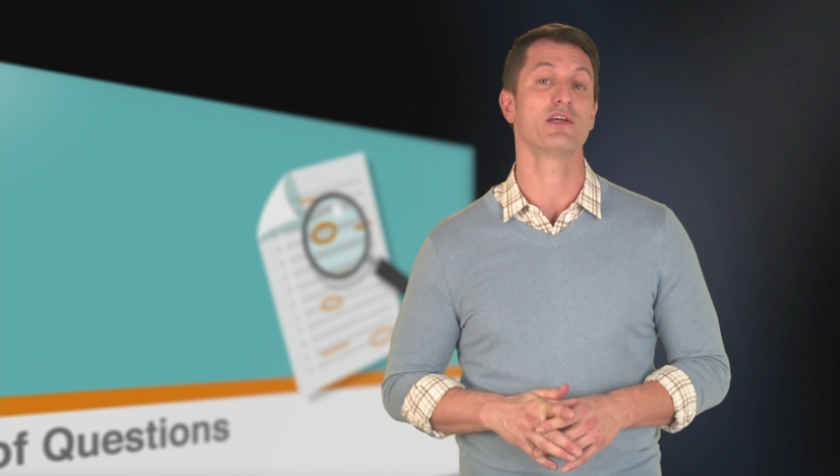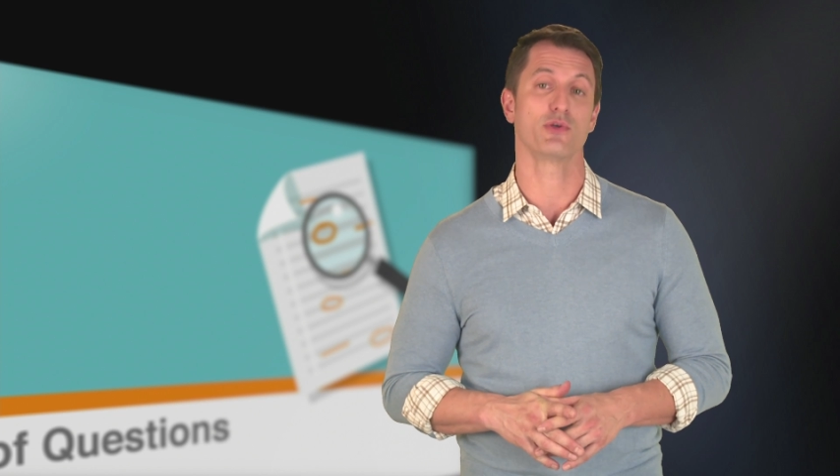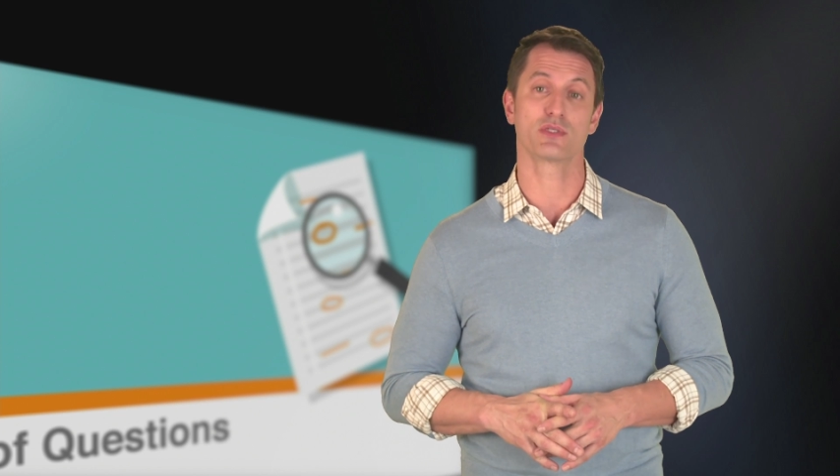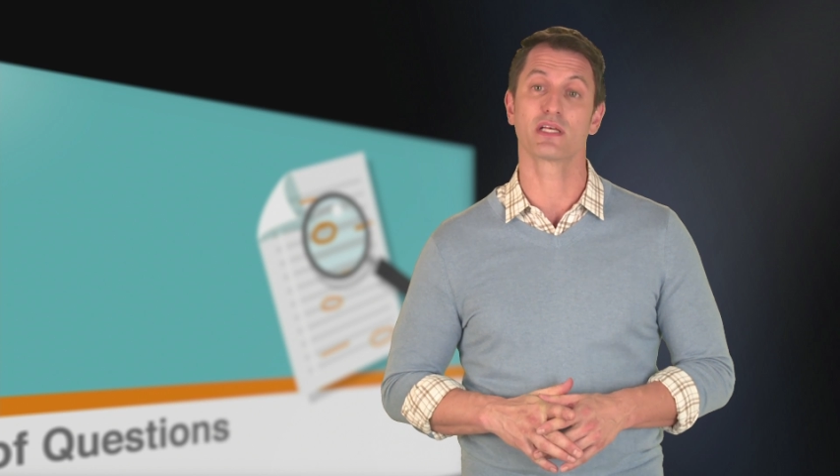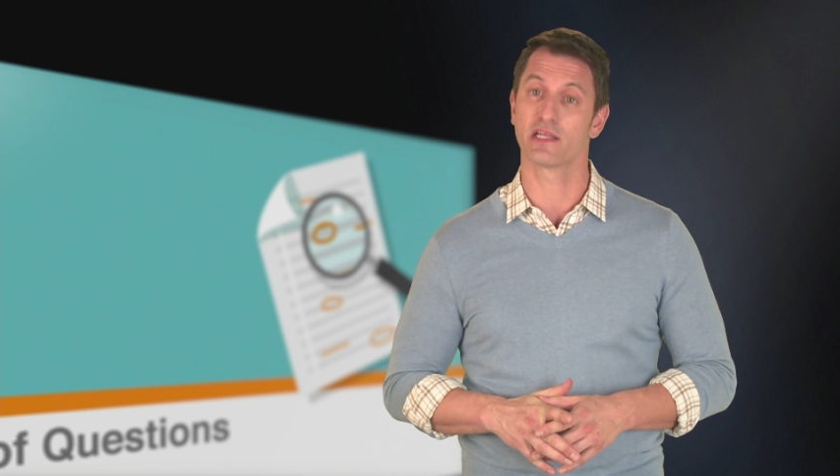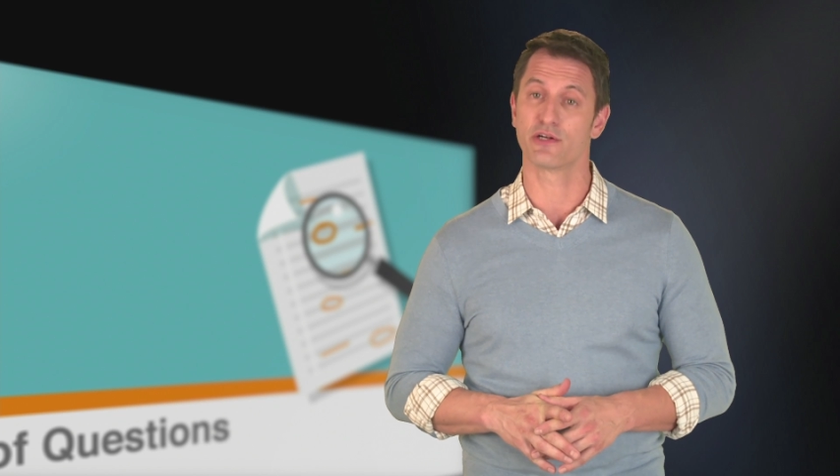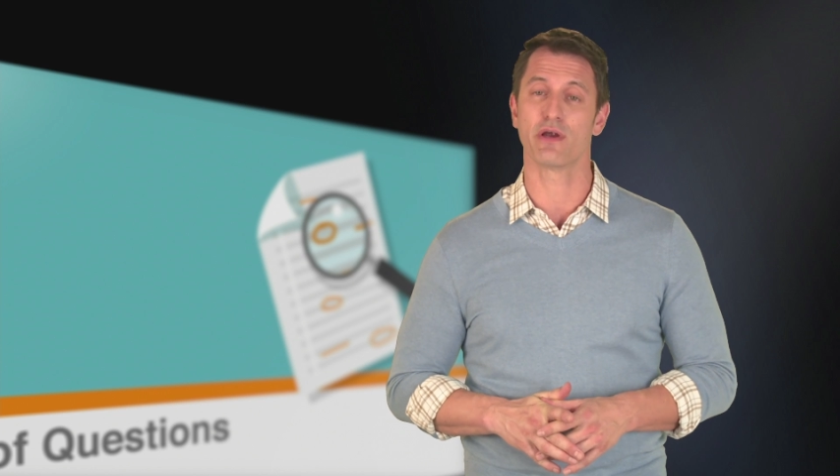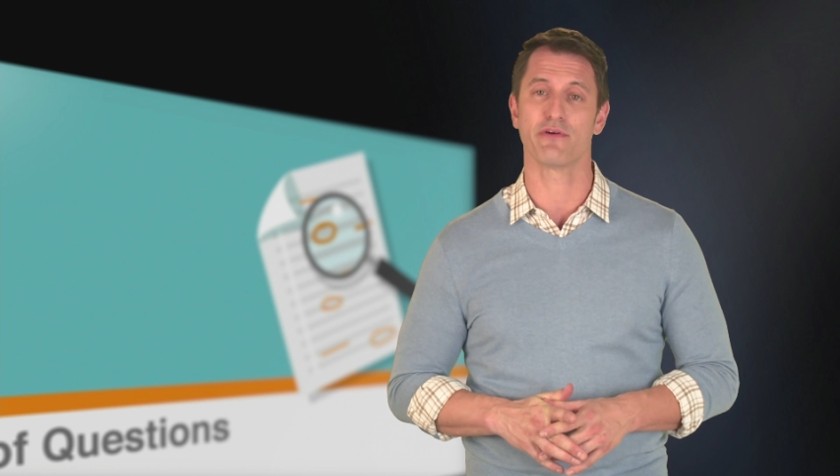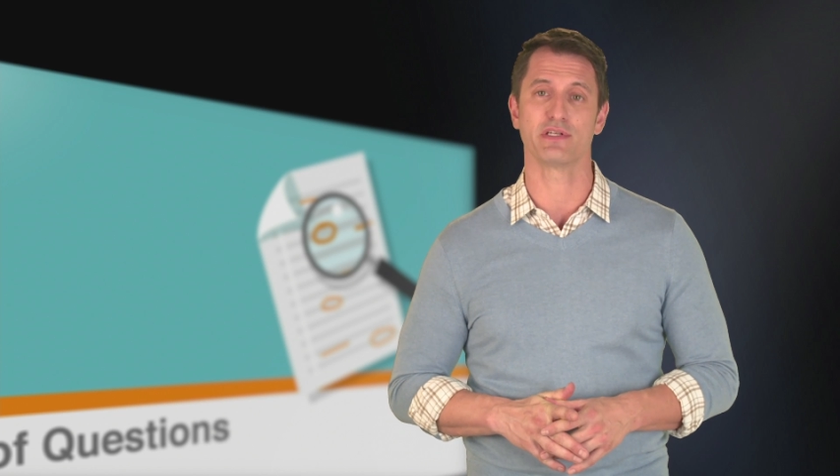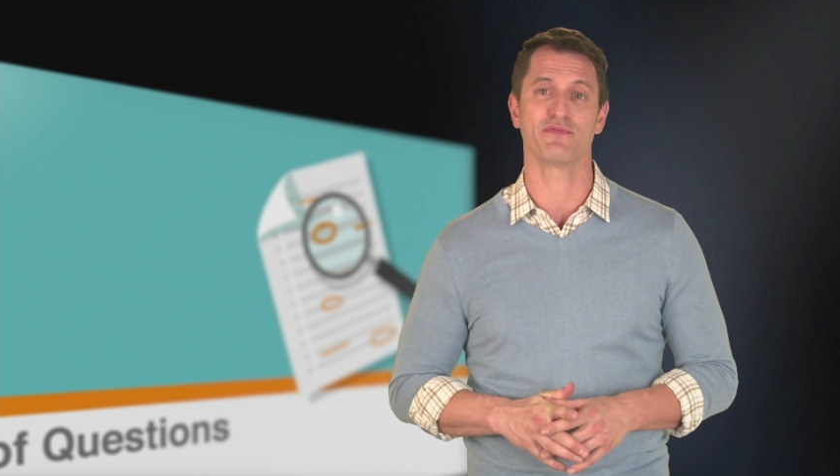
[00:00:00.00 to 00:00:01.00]
using
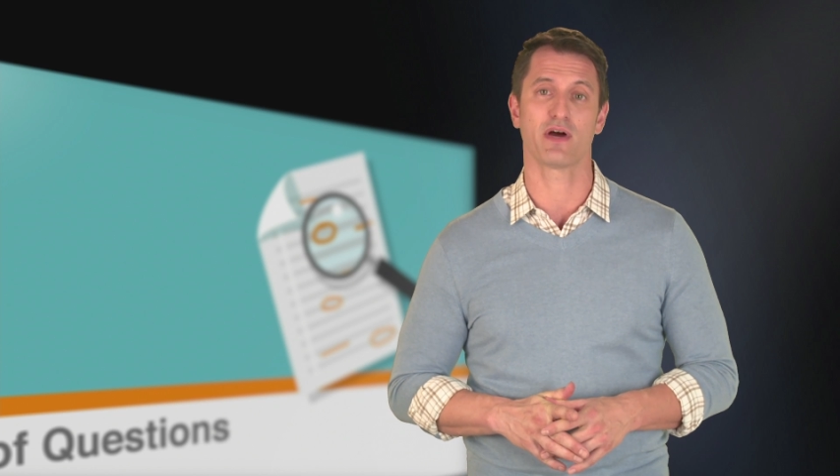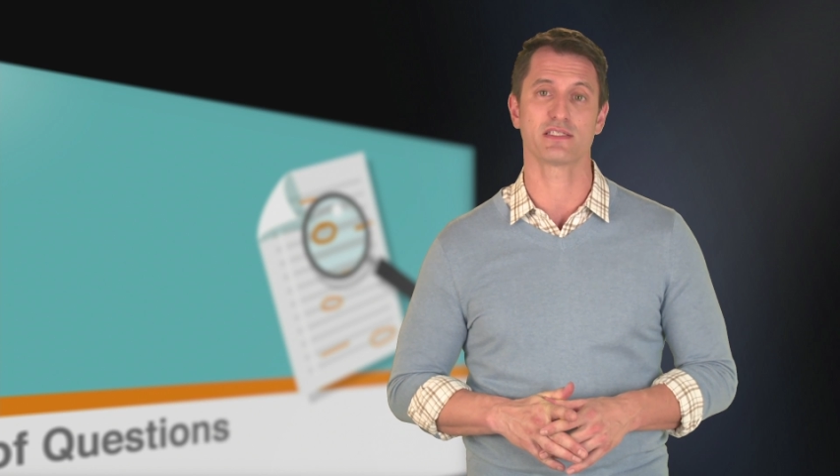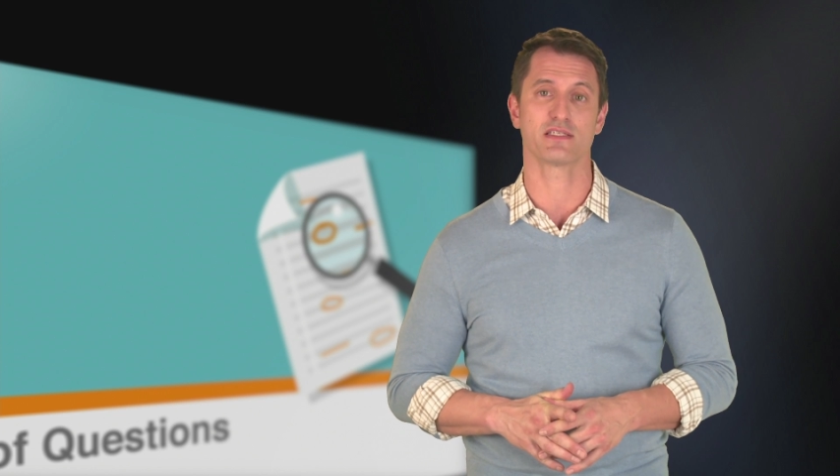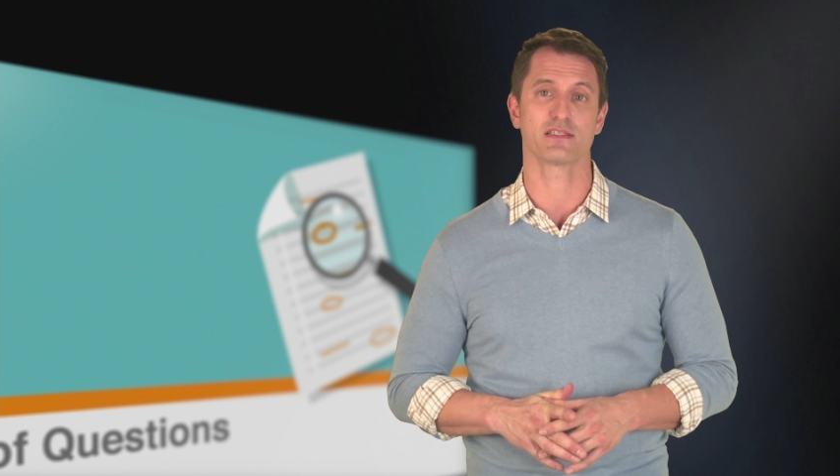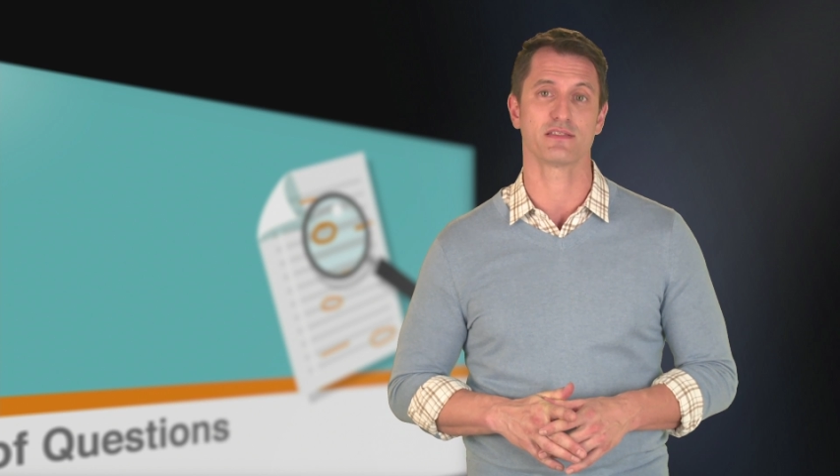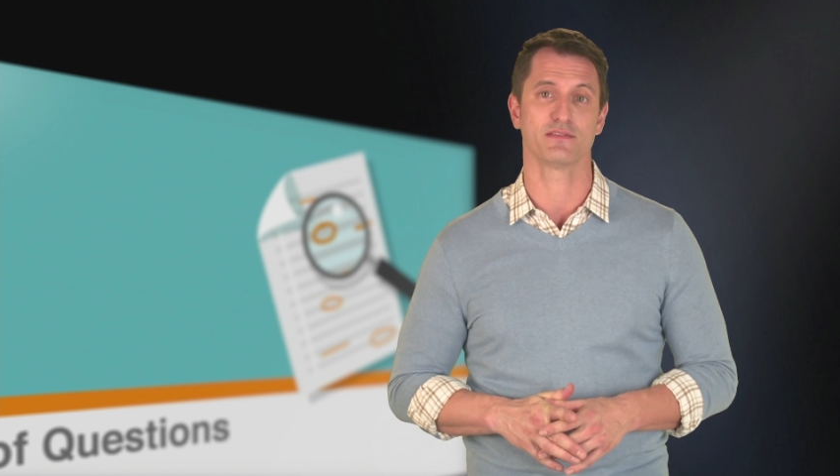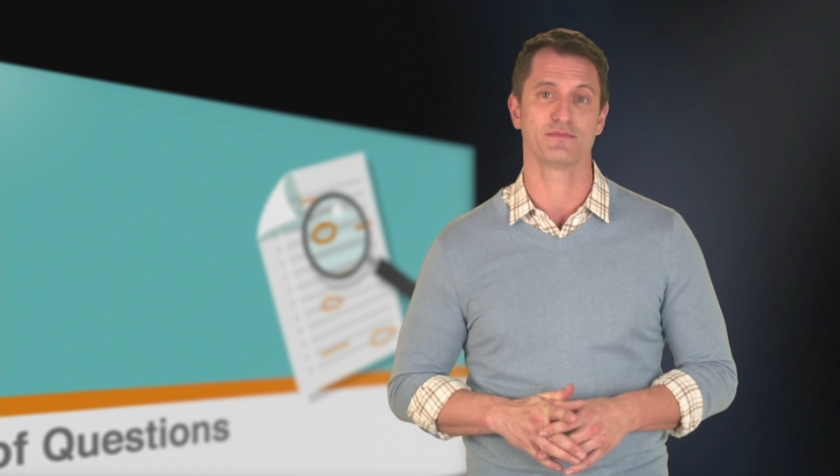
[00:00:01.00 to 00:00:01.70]
literary devices.